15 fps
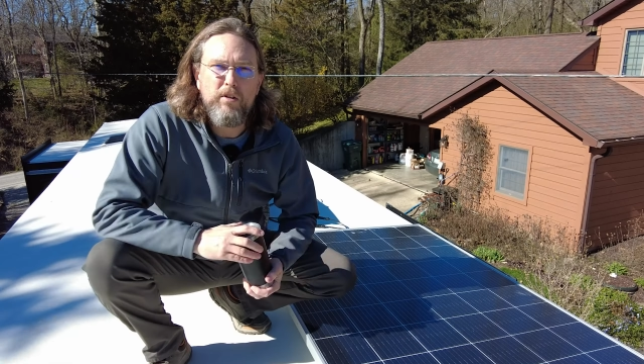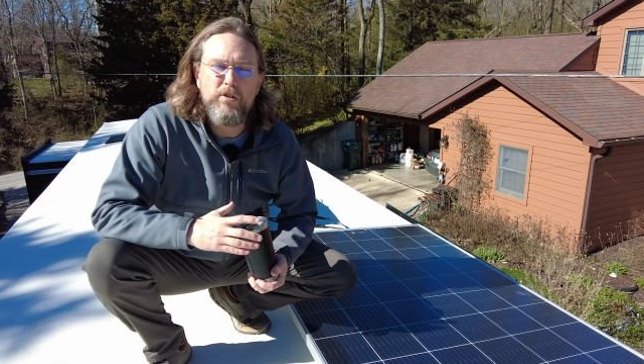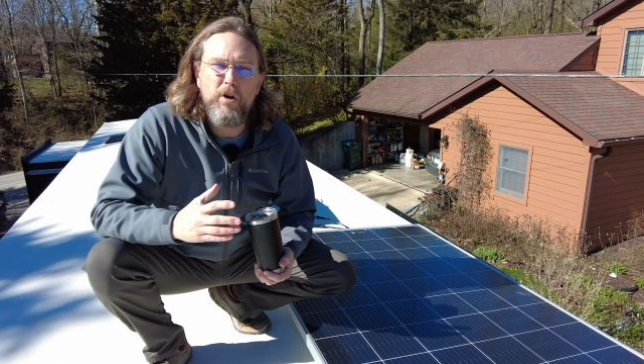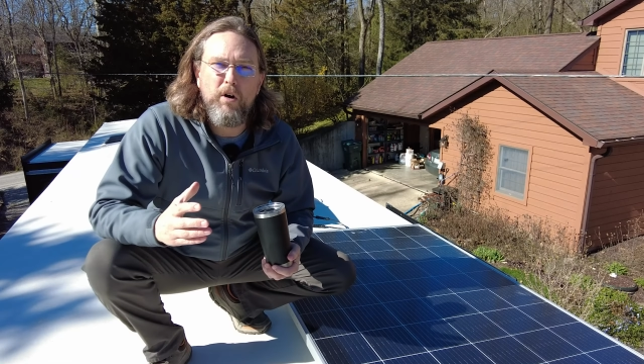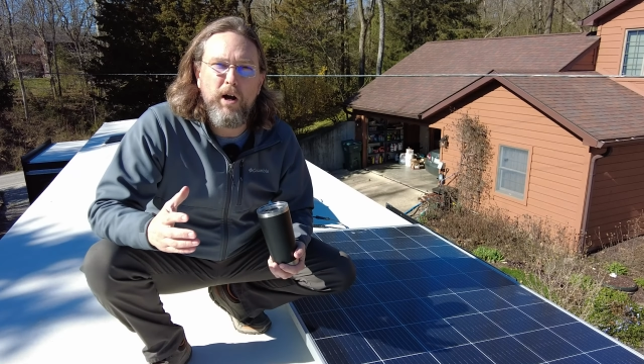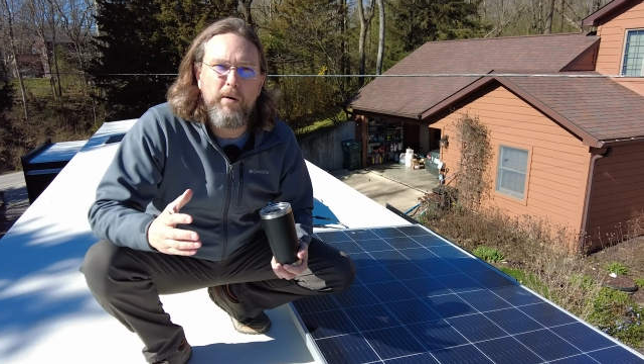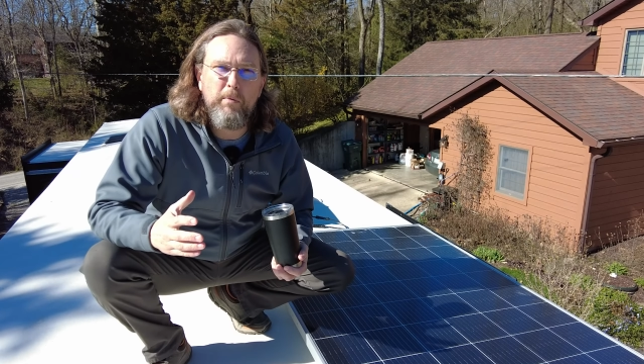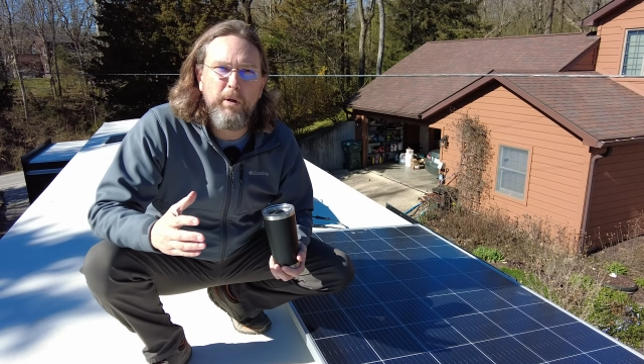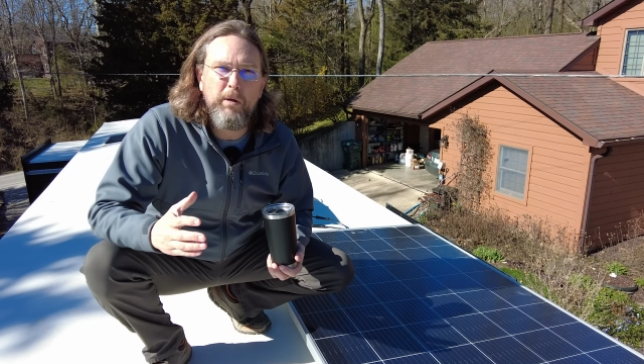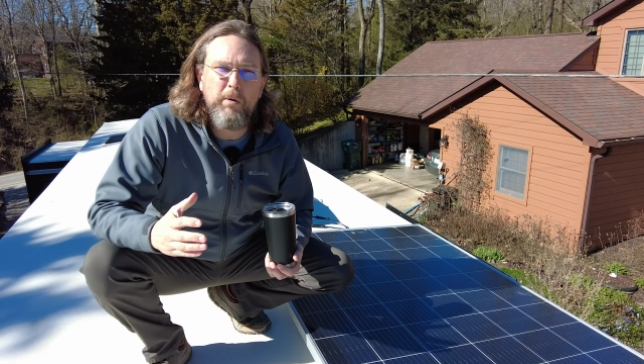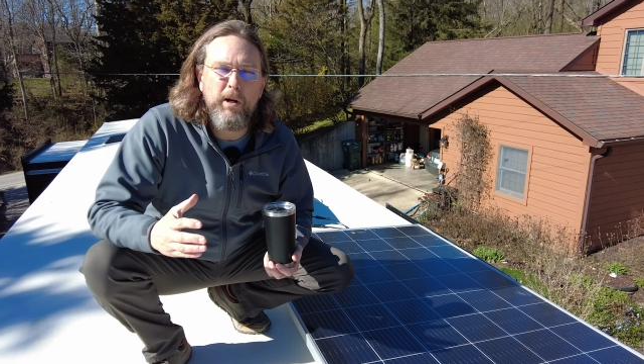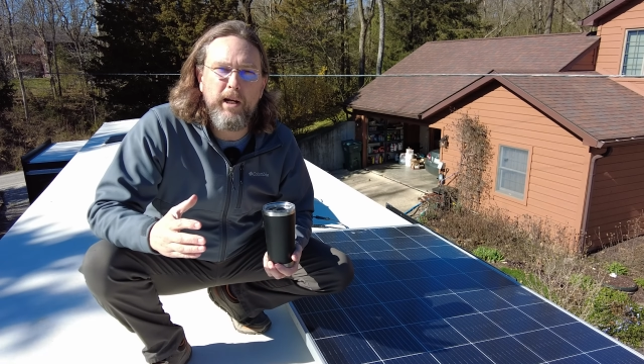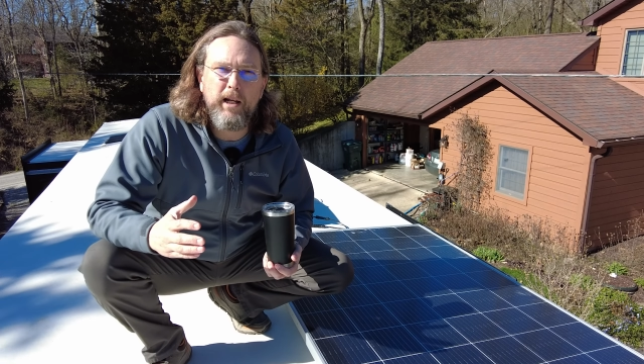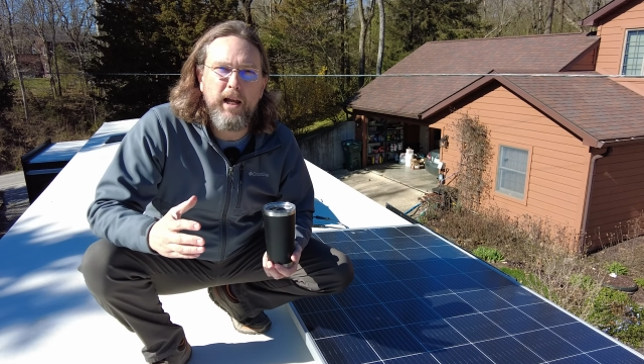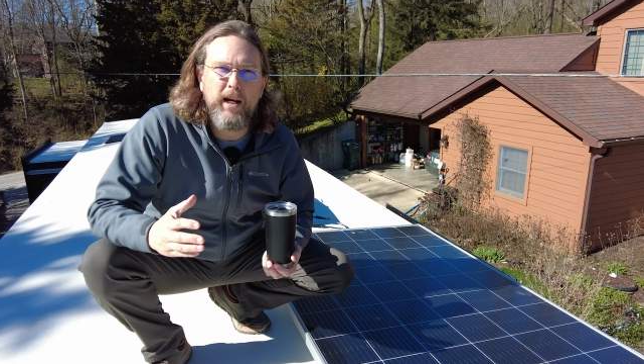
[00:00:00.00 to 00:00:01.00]
So I really
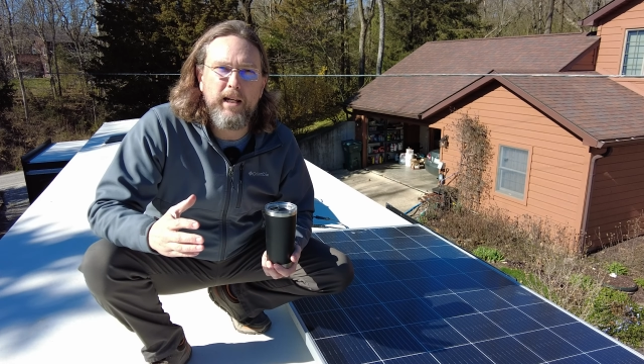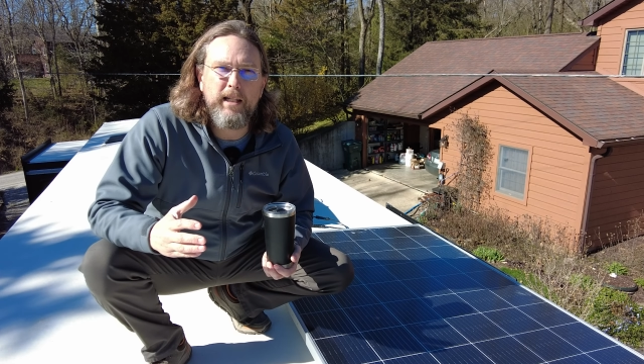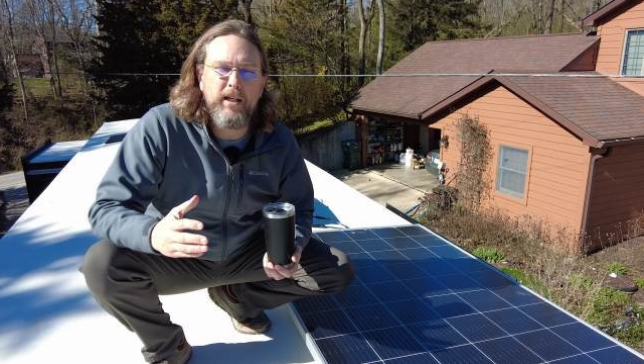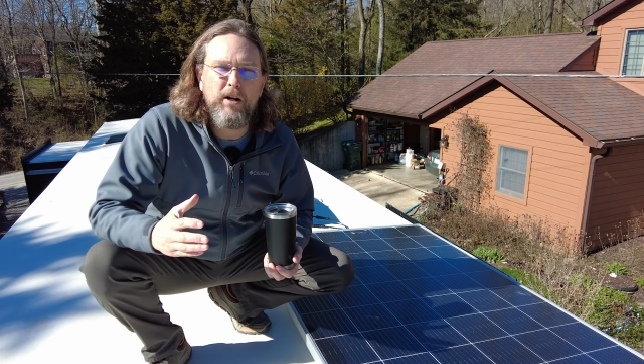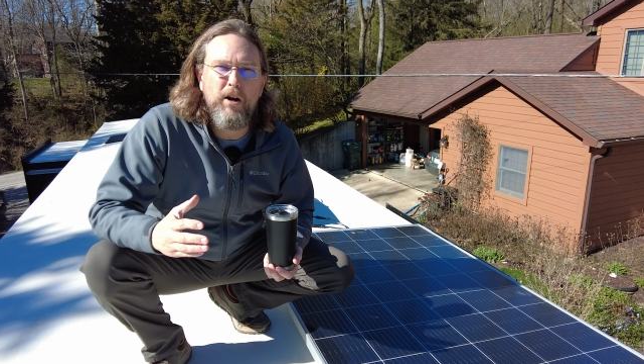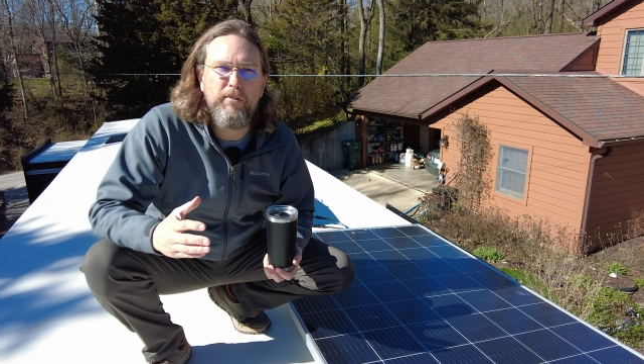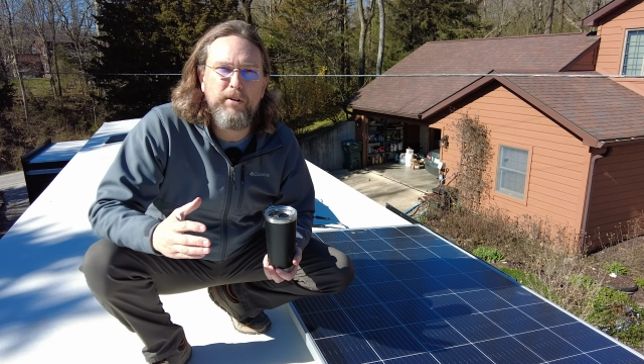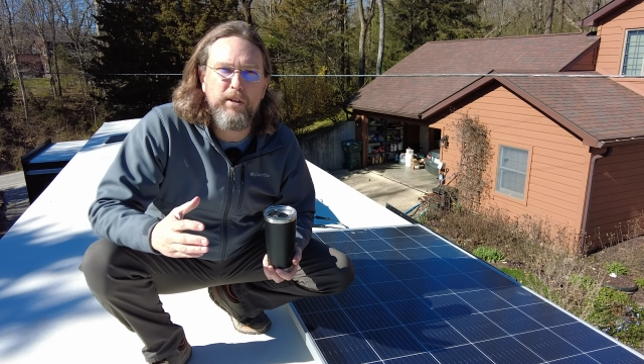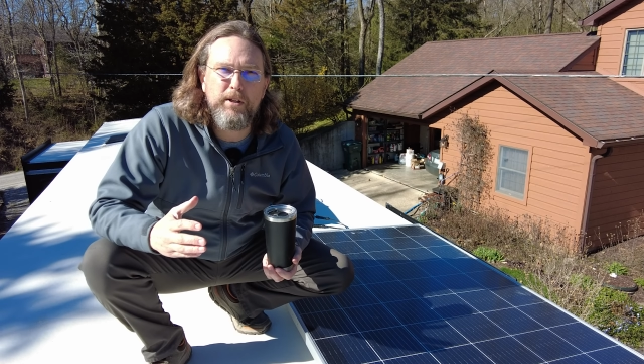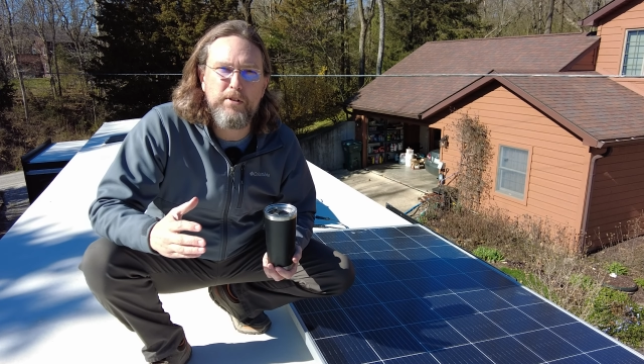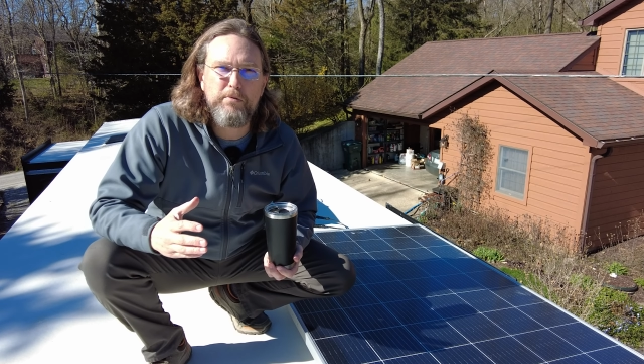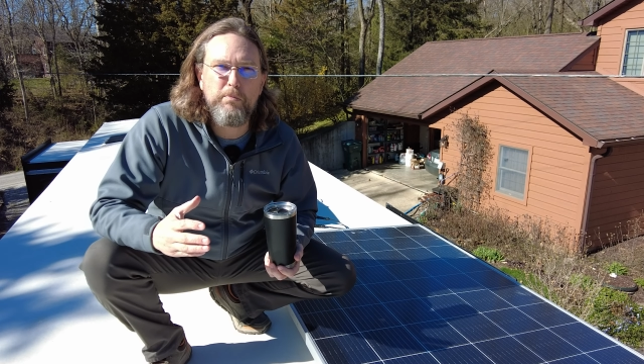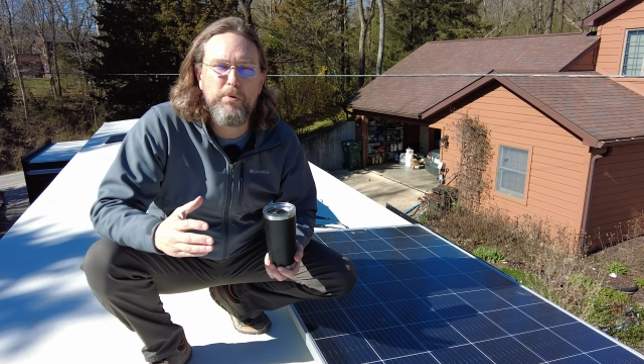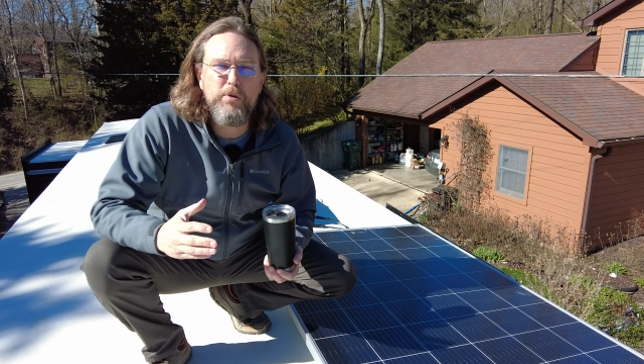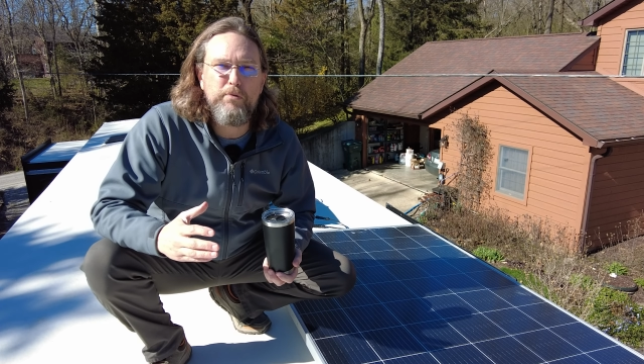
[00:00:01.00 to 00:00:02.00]
want to kind of get off of
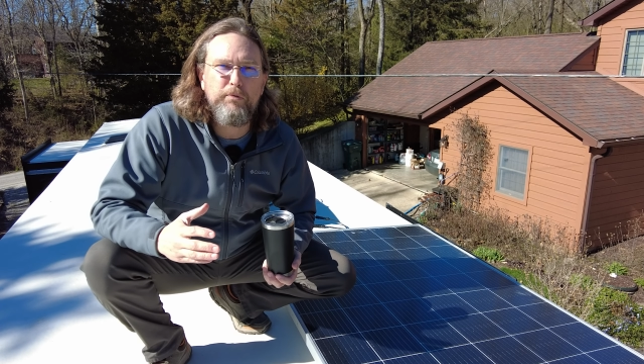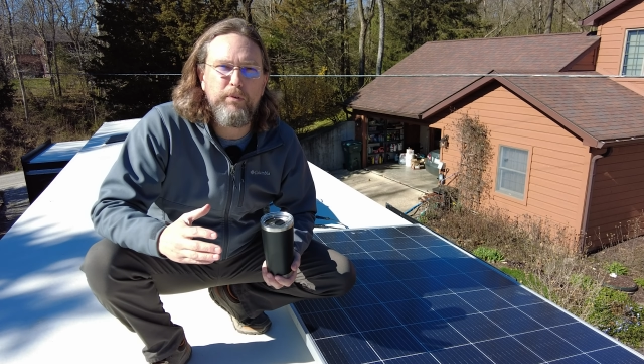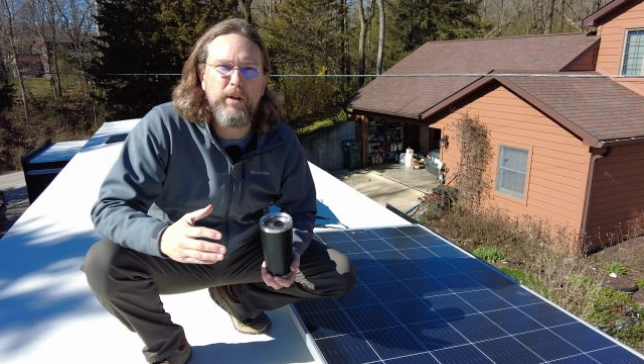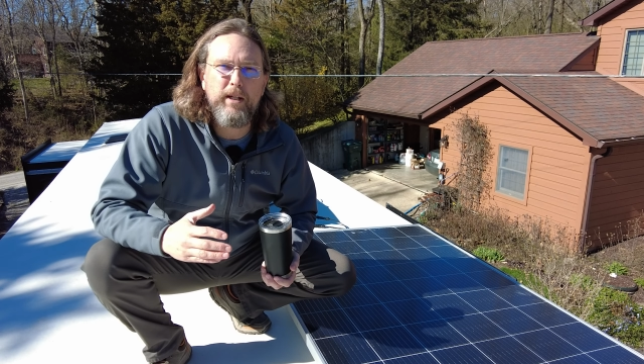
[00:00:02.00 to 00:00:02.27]
this roof.